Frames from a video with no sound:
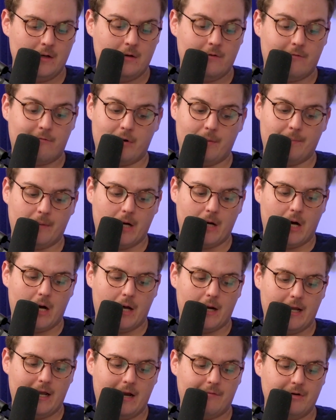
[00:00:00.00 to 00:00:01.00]
from
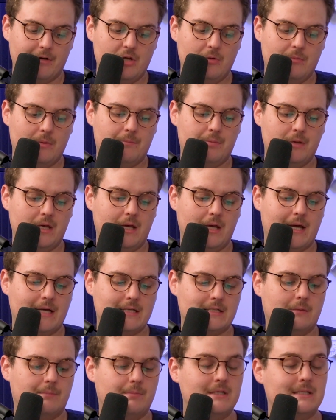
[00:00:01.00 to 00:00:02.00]
God. Every human being
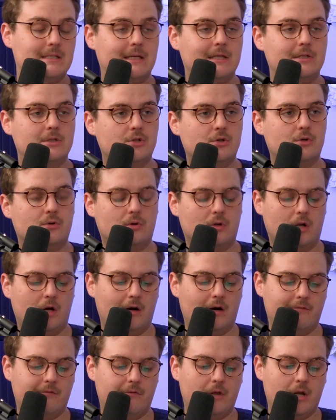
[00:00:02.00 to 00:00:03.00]
has the potential
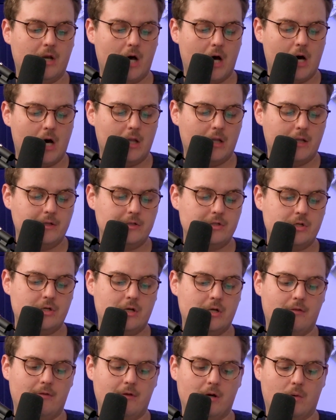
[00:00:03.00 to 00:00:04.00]
of the
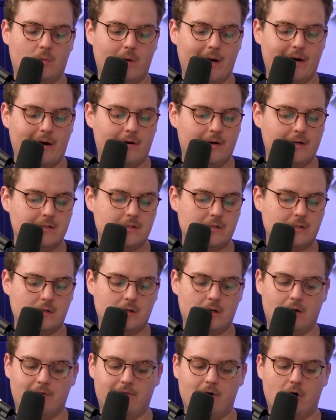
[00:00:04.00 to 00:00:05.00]
knowledge, the awareness
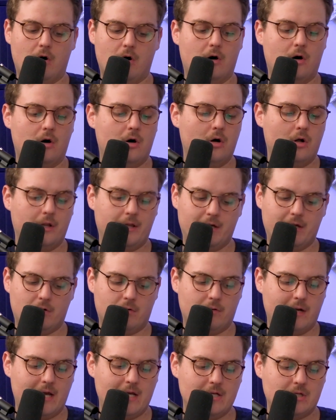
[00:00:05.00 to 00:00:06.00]
of all in
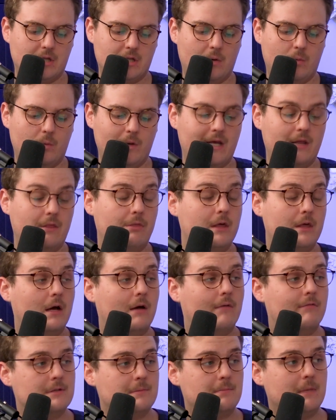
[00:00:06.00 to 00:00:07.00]
creation that we can think
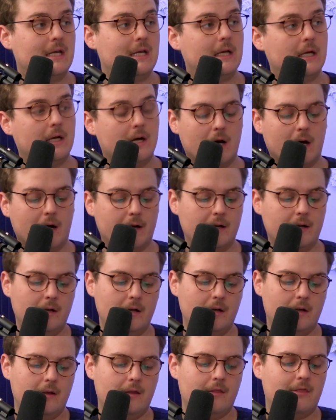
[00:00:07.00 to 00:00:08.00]
of as meaning God.
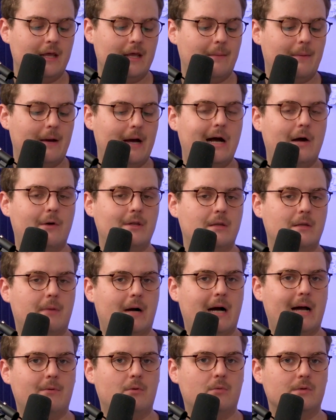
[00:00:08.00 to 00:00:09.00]
Think about how in the
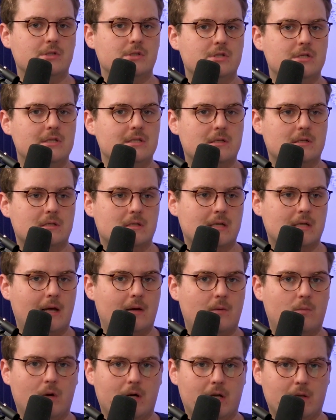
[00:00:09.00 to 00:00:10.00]
Bible, when Jesus
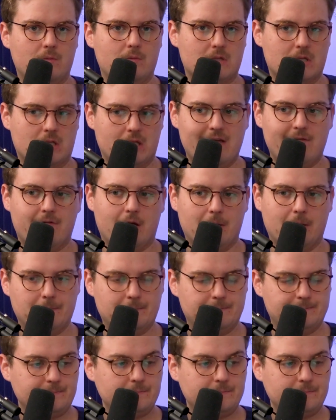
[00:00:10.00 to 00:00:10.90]
said, when he was leaving,